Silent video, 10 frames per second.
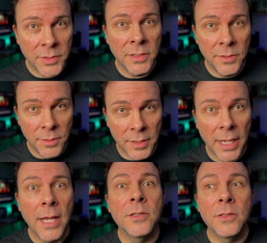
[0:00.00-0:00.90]
to do
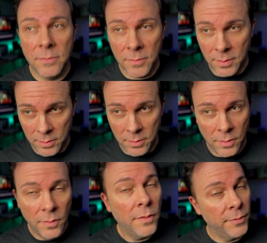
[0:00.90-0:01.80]
that,
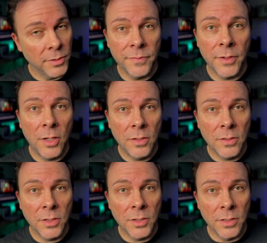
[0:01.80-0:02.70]
first of
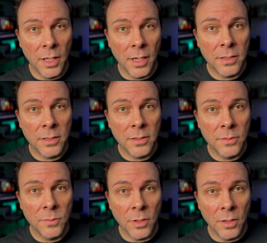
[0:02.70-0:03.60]
all, good luck.
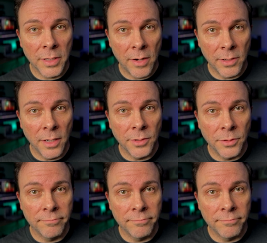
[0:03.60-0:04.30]
We're all counting on you.